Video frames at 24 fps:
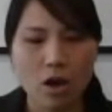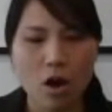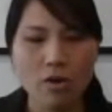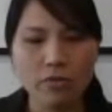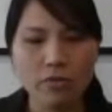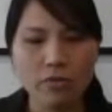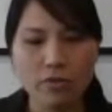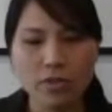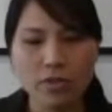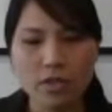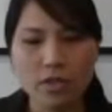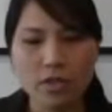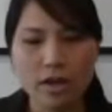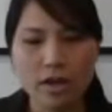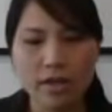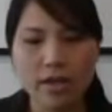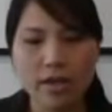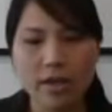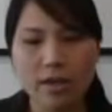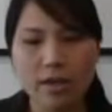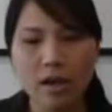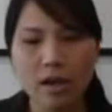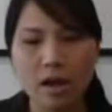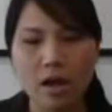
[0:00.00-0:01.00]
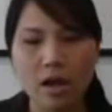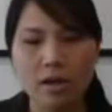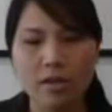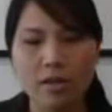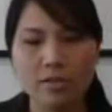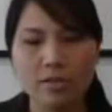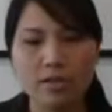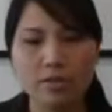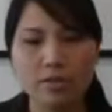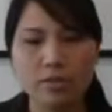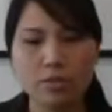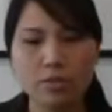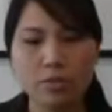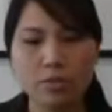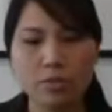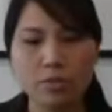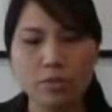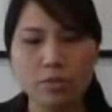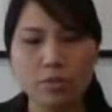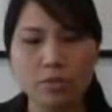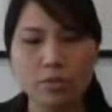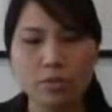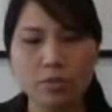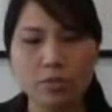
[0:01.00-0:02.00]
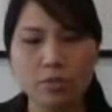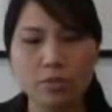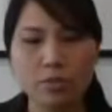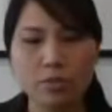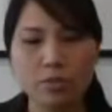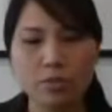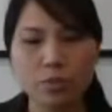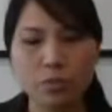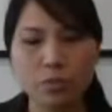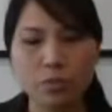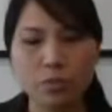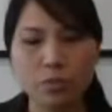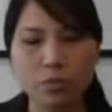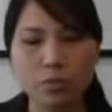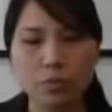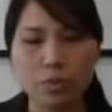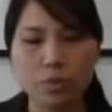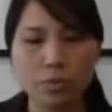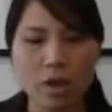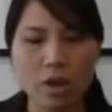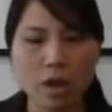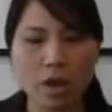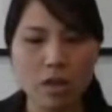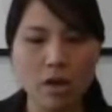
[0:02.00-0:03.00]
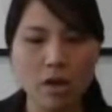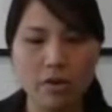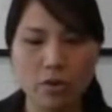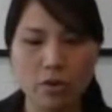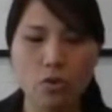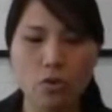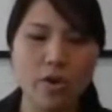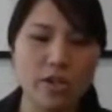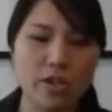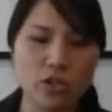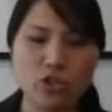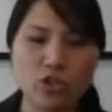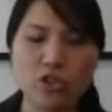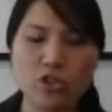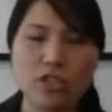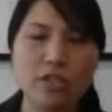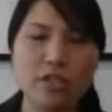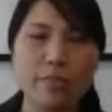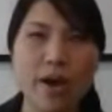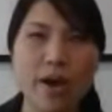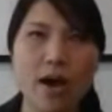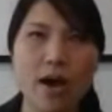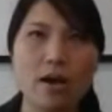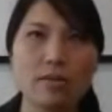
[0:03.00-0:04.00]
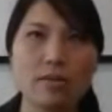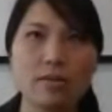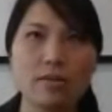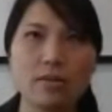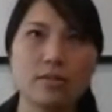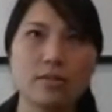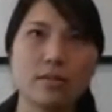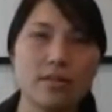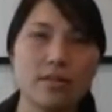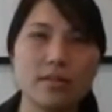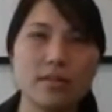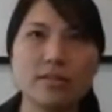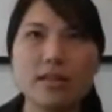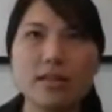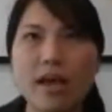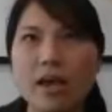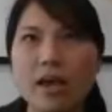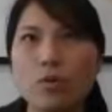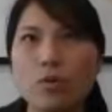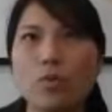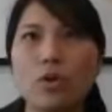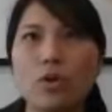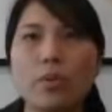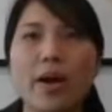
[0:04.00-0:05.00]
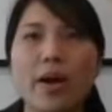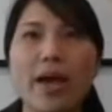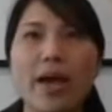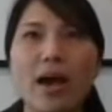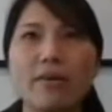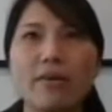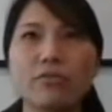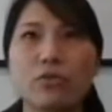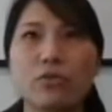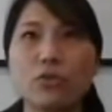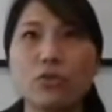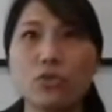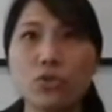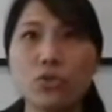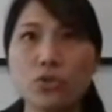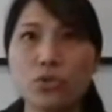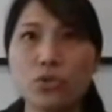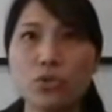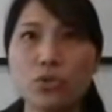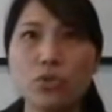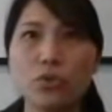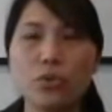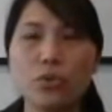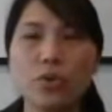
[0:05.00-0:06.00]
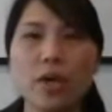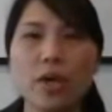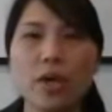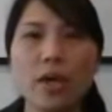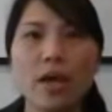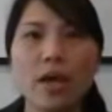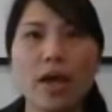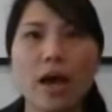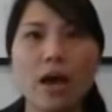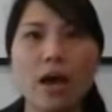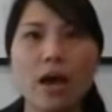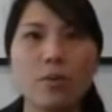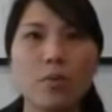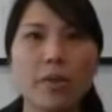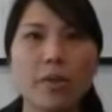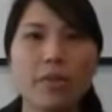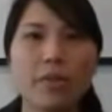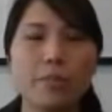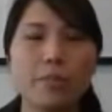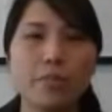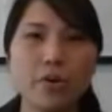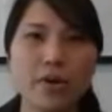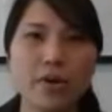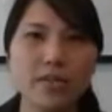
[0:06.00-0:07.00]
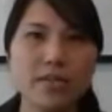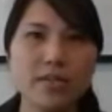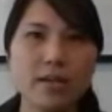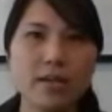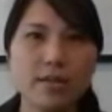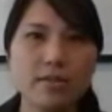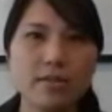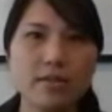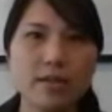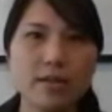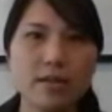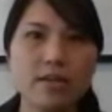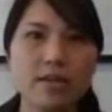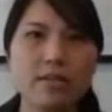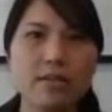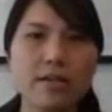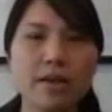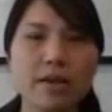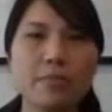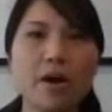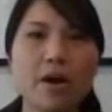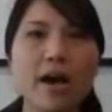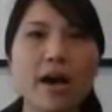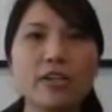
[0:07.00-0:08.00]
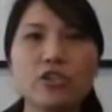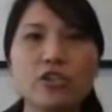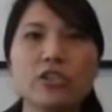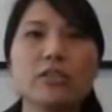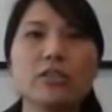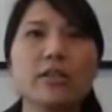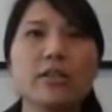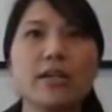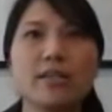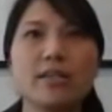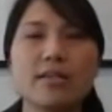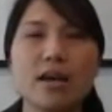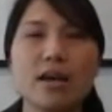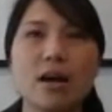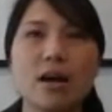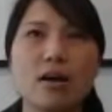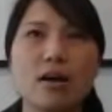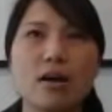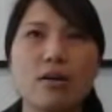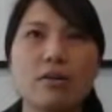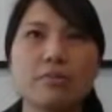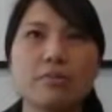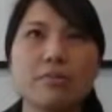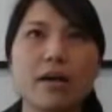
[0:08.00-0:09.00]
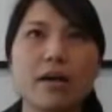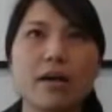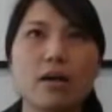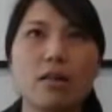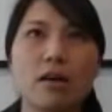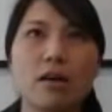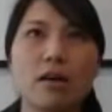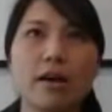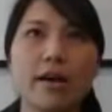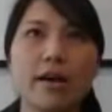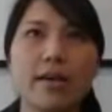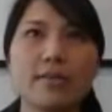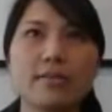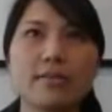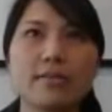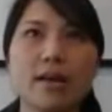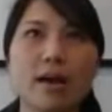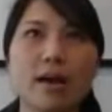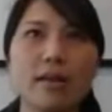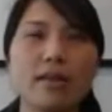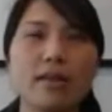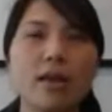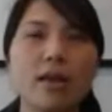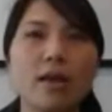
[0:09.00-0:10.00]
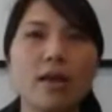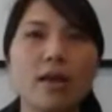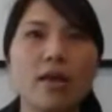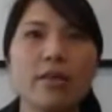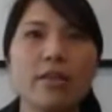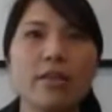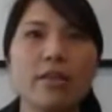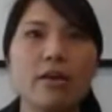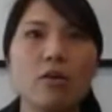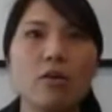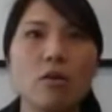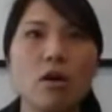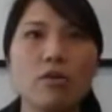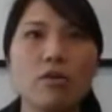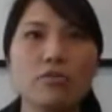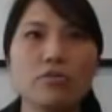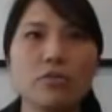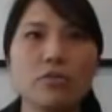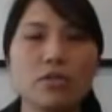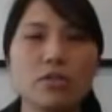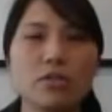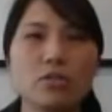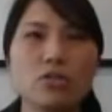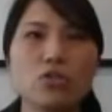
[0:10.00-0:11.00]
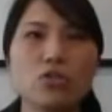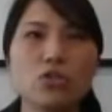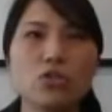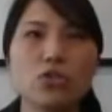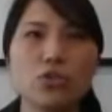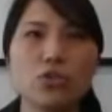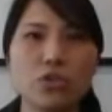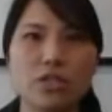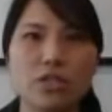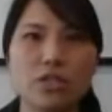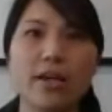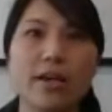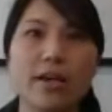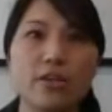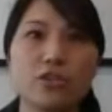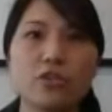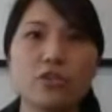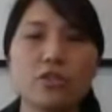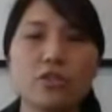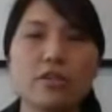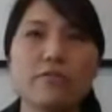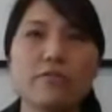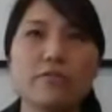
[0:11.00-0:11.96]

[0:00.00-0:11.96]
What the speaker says: Often I get asked a lot of questions about deceased estate, what do I have to do, and what the process is, and I generally tell my clients that there are often two stages.